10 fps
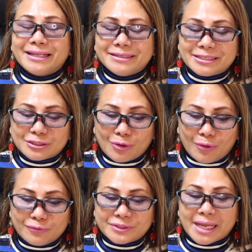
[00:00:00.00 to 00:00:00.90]

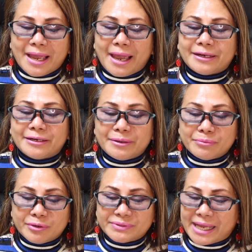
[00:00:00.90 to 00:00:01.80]
dissolves and
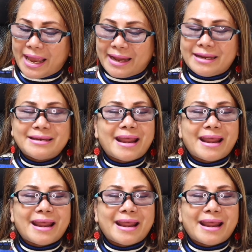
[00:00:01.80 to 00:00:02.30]
removes any